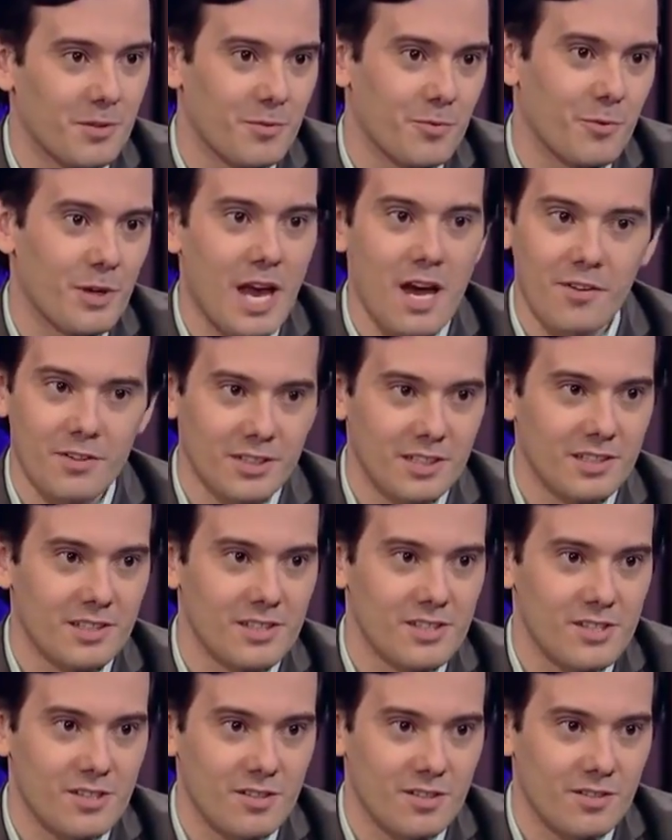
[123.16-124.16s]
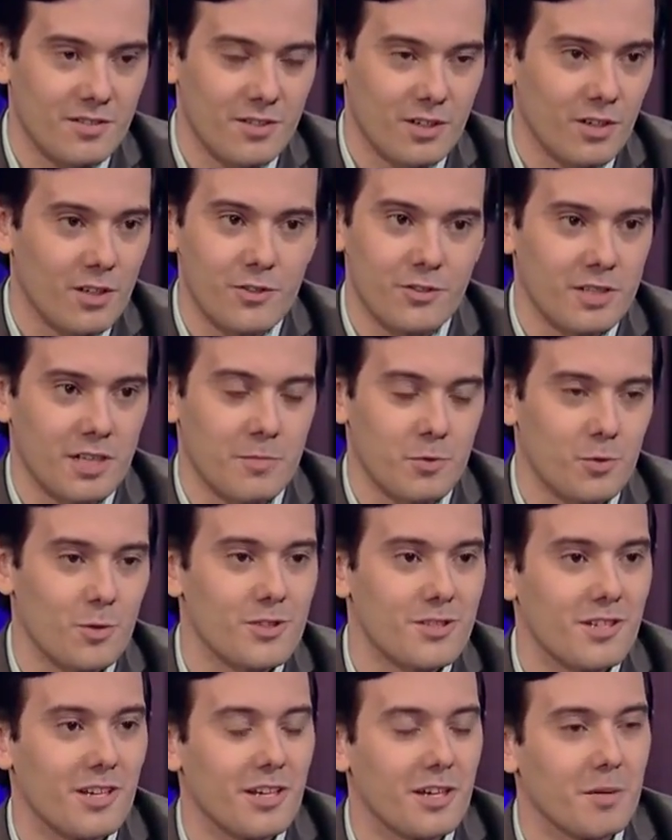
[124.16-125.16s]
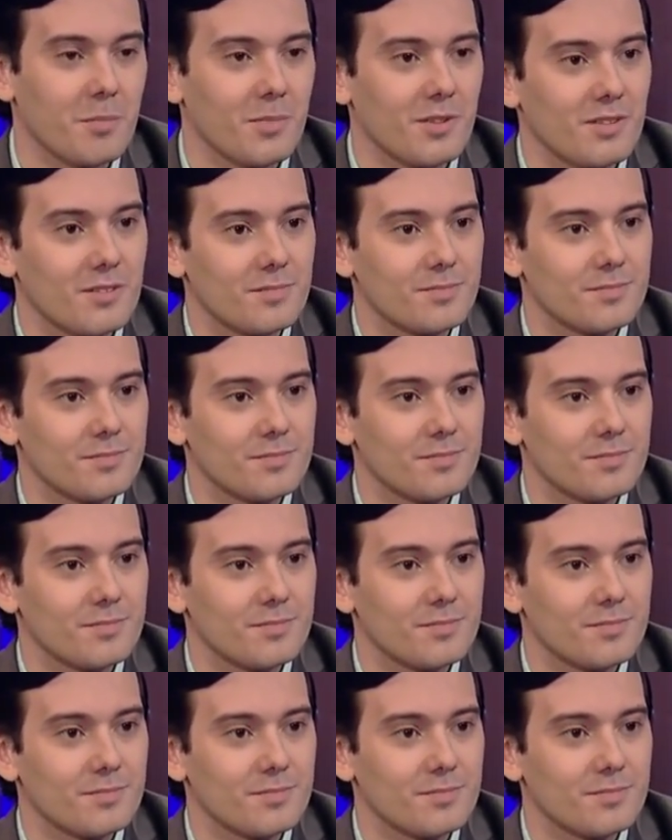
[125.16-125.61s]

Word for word: but the reality is they're they're 100 times worse than I am.